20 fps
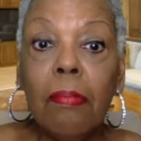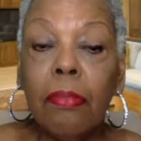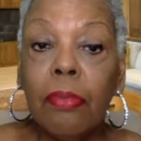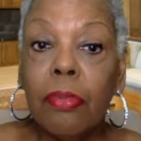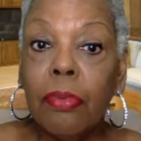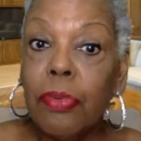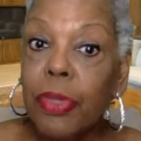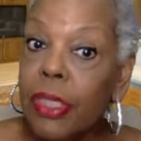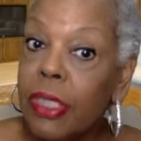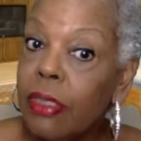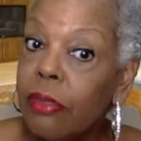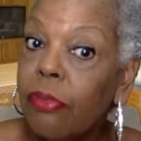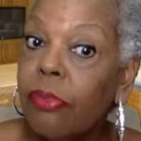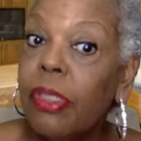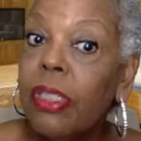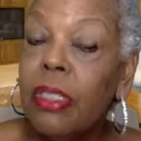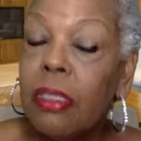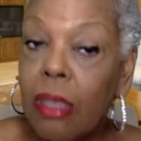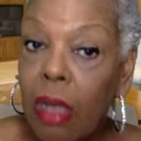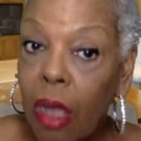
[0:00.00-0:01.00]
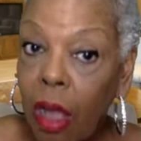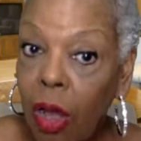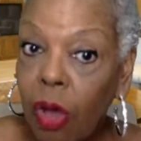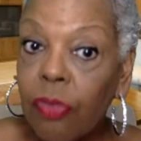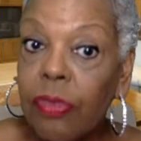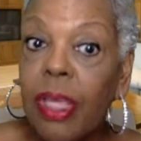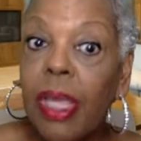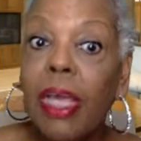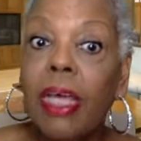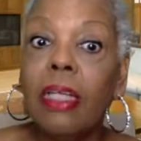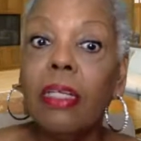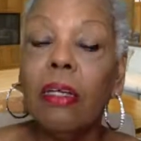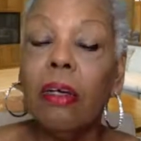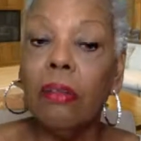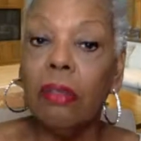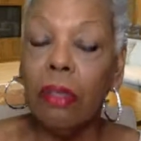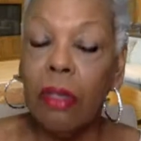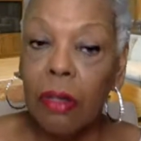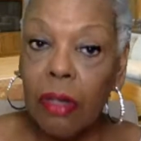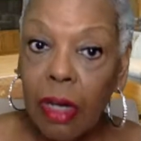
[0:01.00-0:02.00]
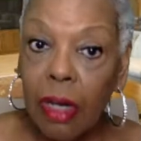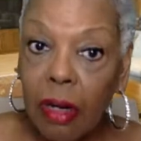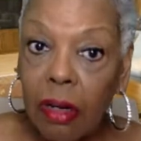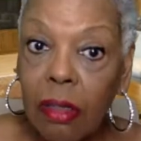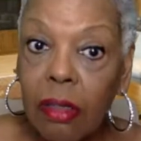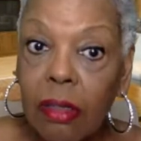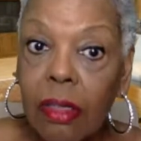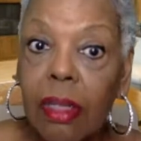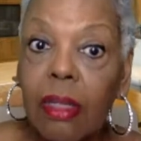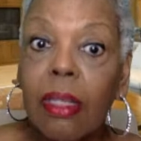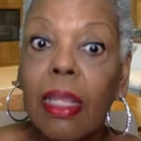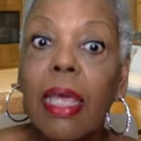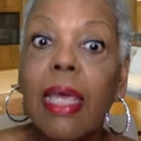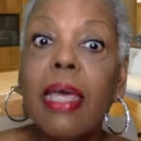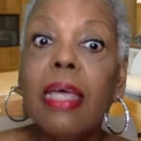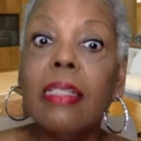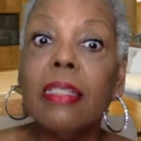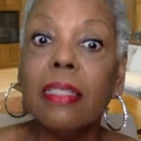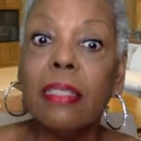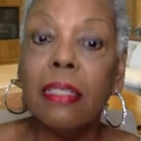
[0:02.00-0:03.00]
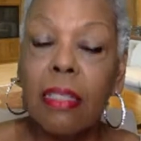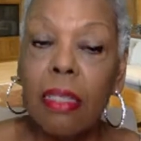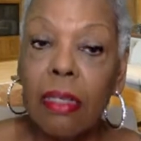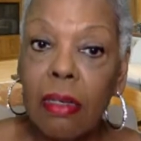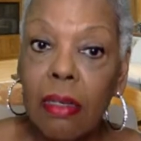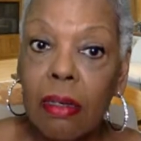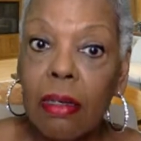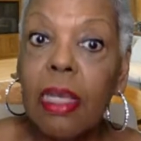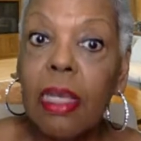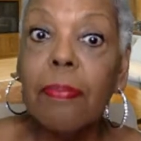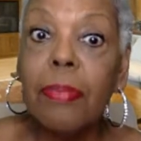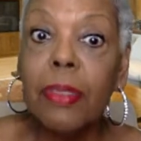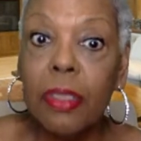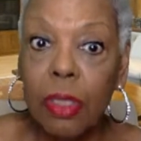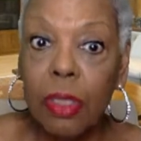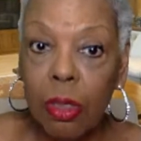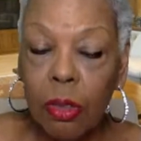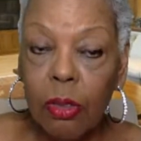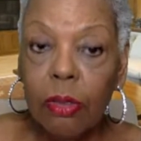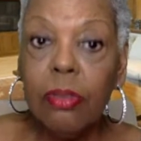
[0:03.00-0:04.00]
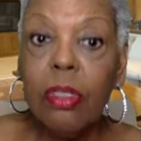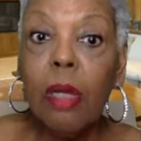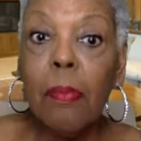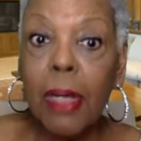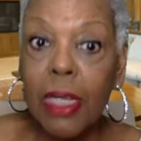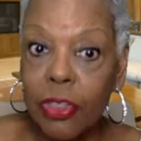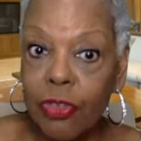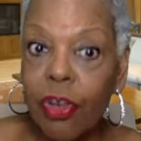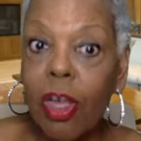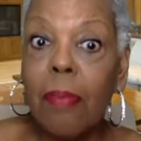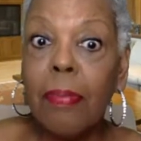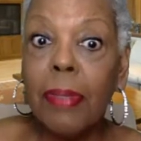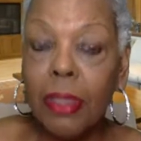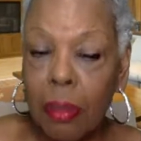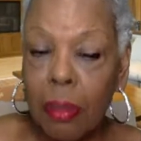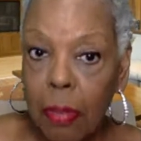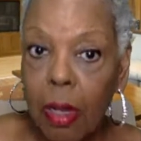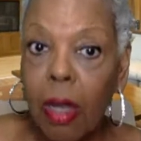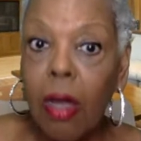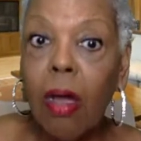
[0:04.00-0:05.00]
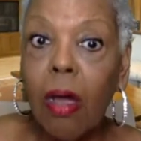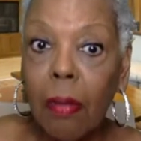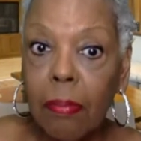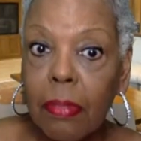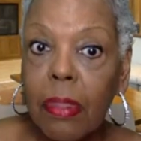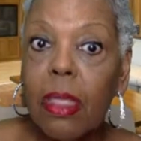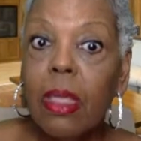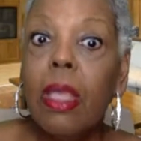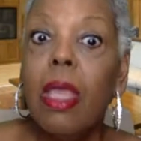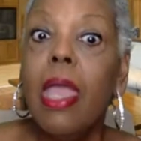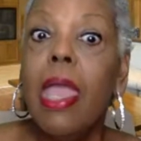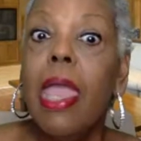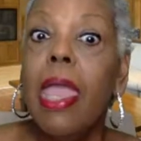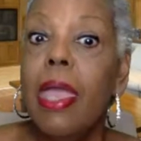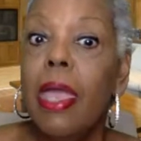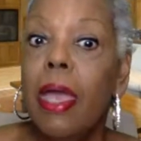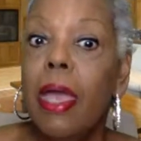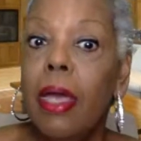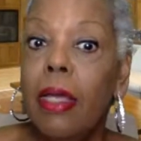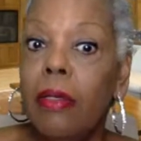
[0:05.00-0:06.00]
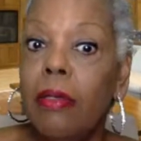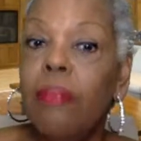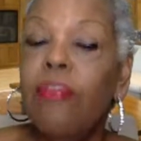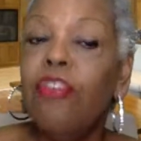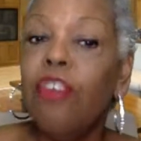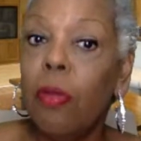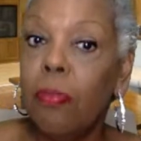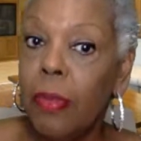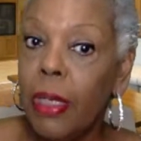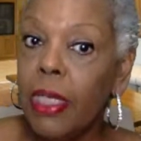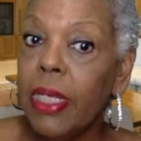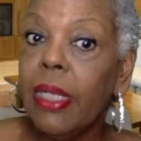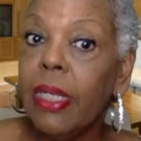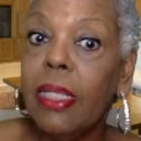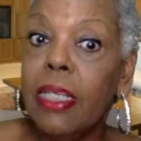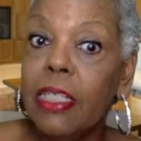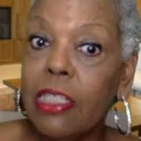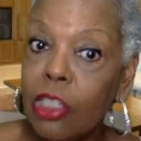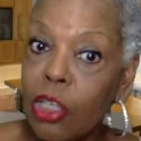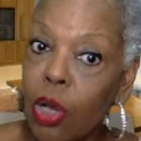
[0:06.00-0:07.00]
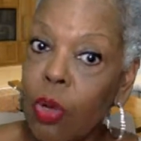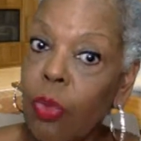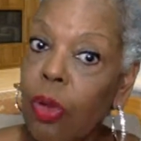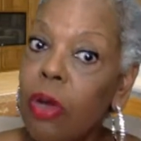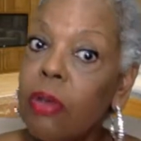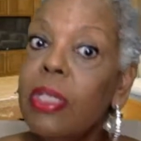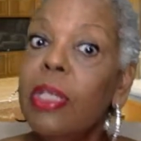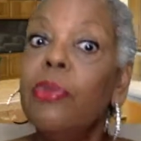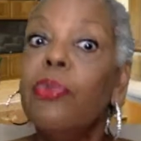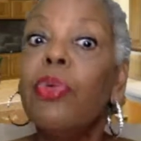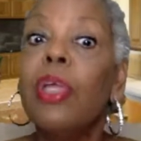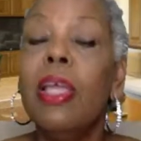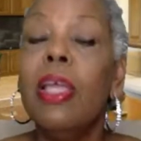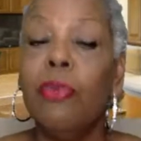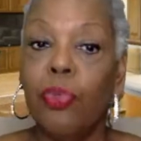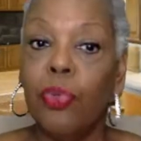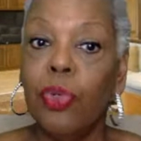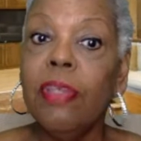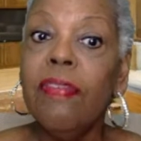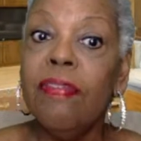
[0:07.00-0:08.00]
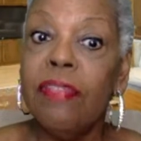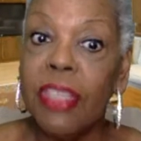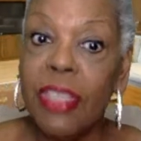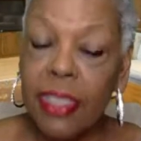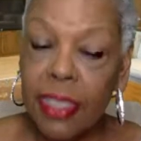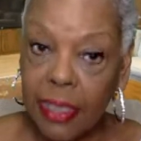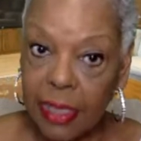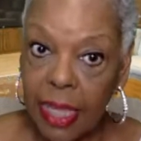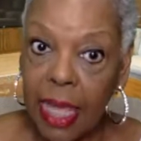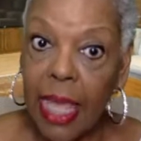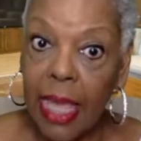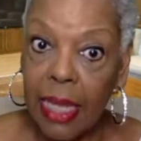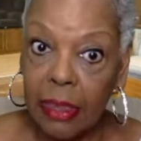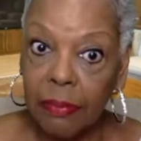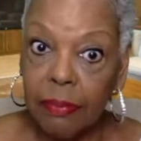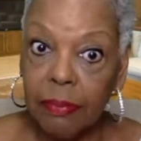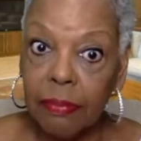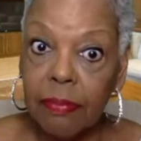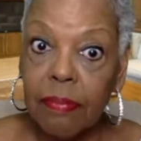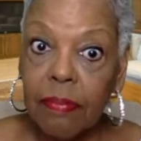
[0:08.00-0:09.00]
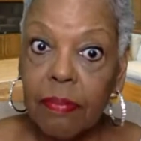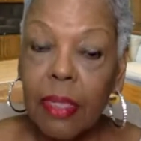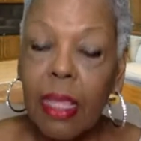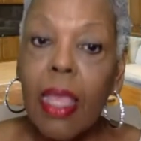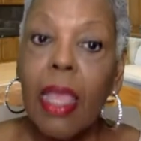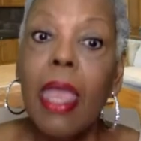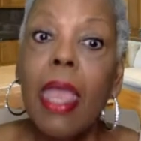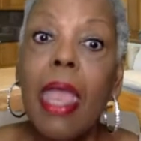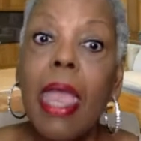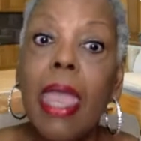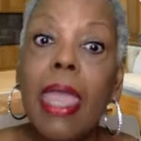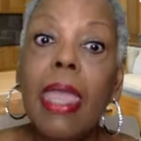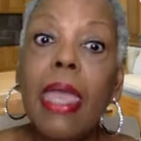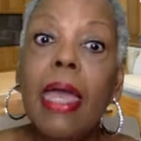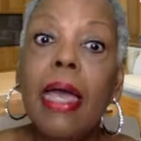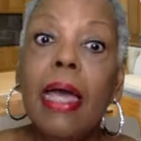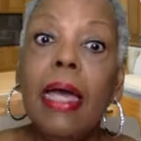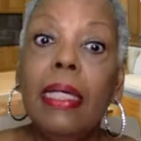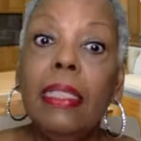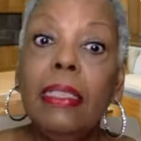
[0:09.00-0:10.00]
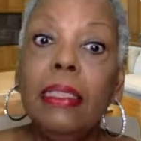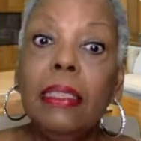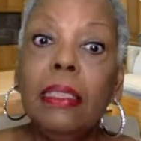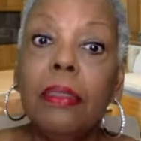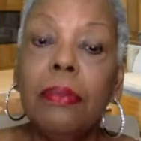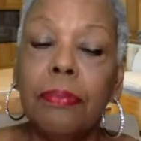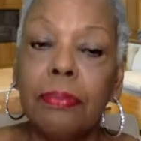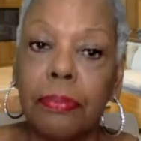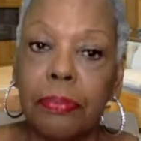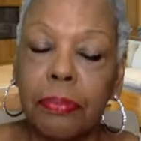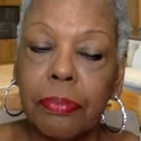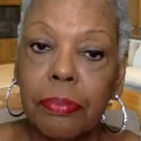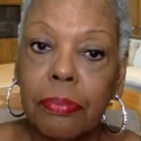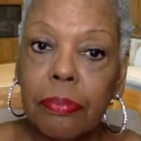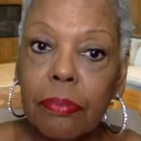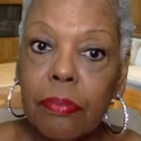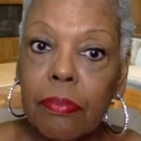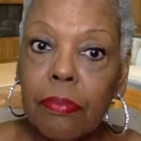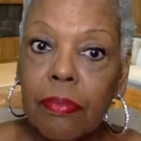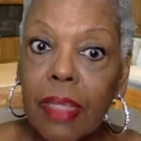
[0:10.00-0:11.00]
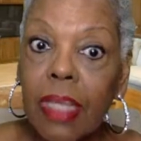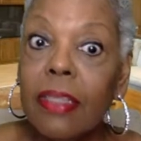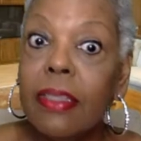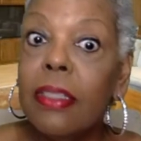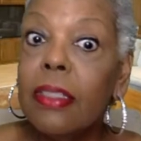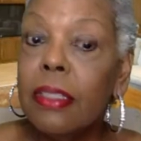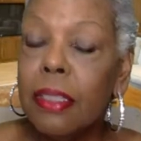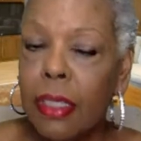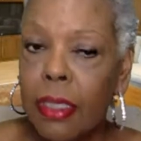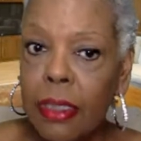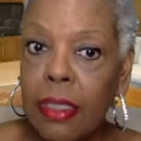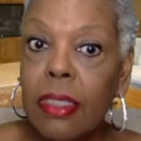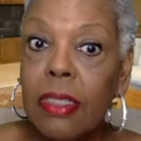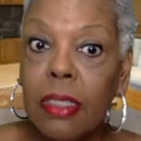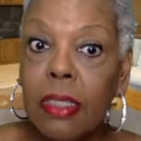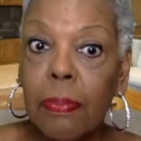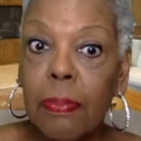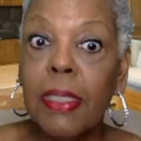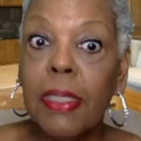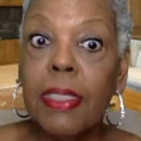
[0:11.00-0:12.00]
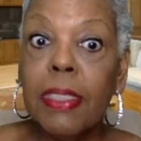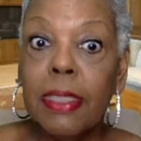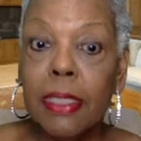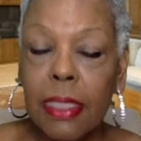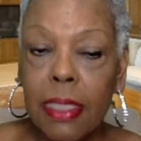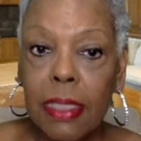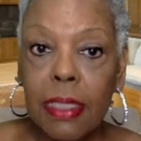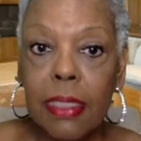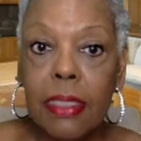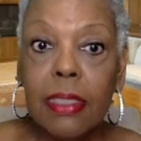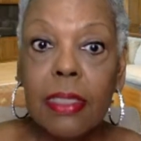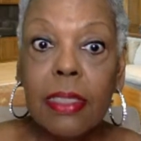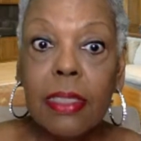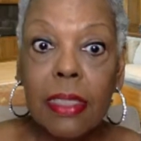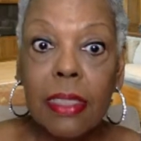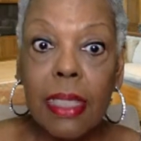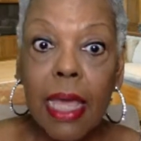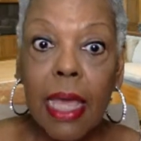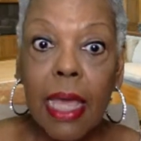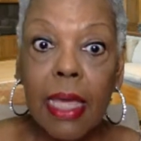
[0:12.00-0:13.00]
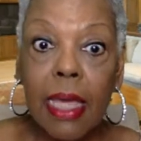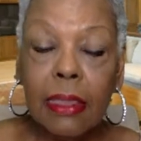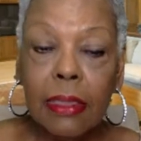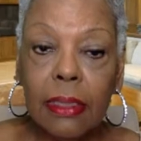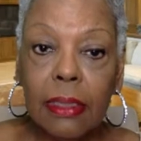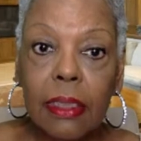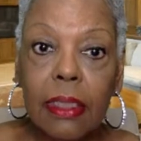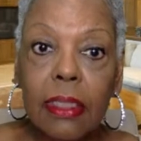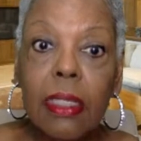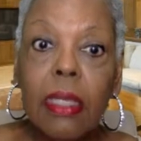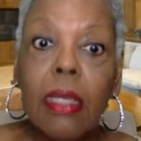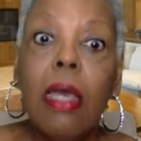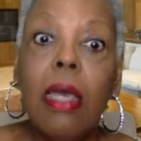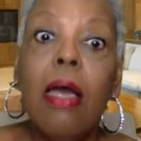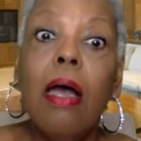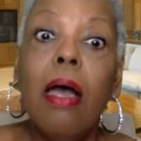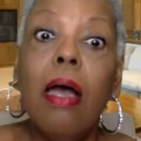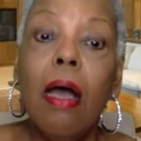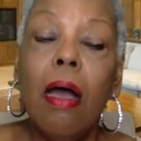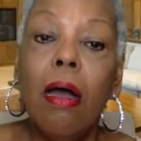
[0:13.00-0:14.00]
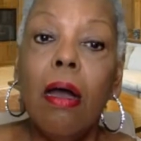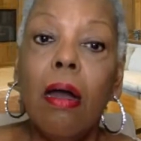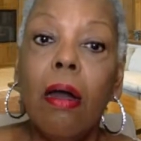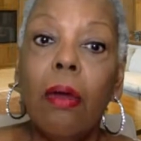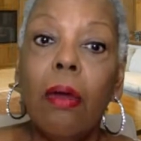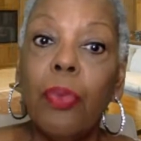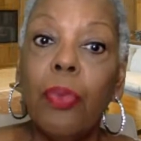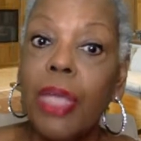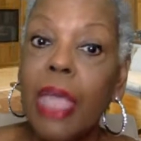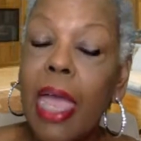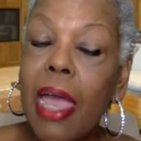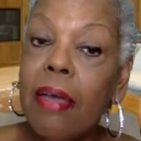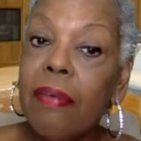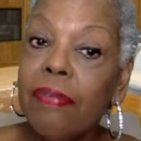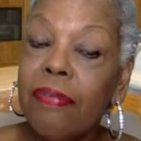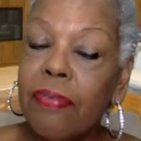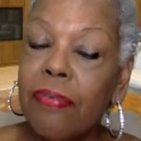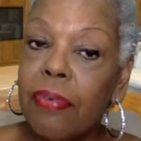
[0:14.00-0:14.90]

we called that on our last episode, talking about dropping the bomb. And for a minute, let's go on and revisit that. And the attendance piece is that we have